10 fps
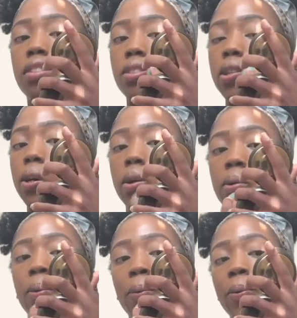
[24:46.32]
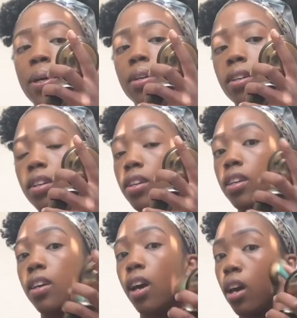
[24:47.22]
so
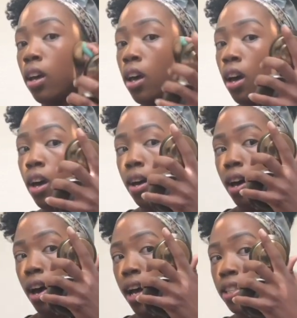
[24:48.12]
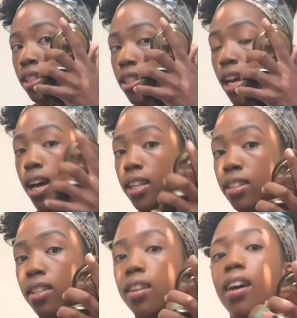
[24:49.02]
yeah, I just had
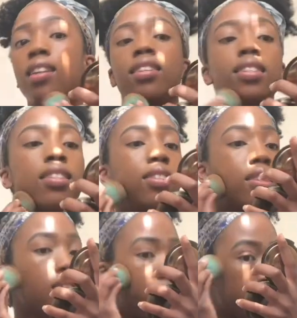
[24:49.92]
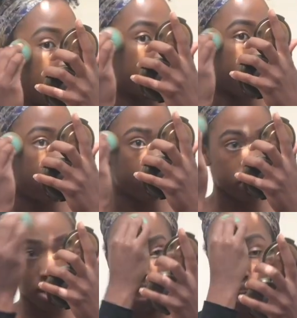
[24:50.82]
to not listen to everybody
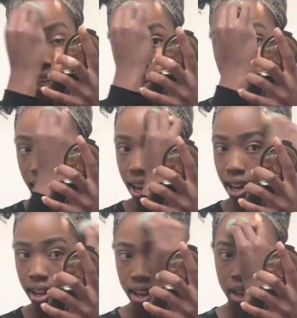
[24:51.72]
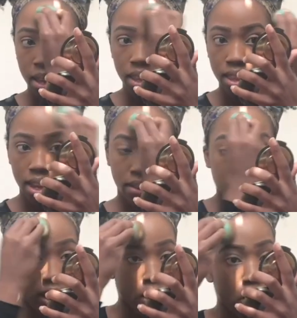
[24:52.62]
else. Like yeah, they are
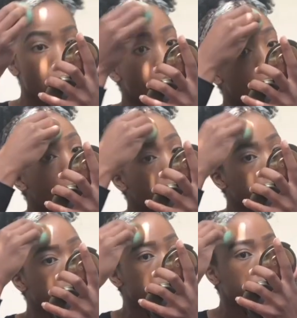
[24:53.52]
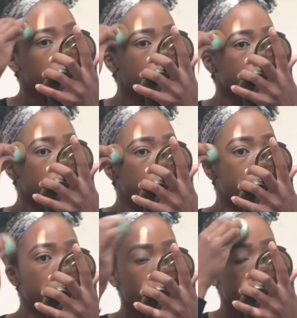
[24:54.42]
like, oh,
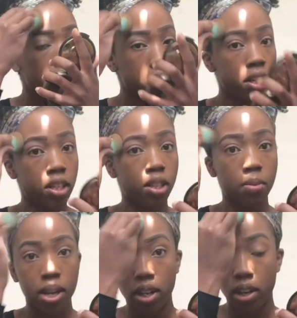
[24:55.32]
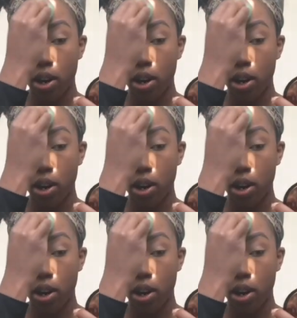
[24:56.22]
the military is the way to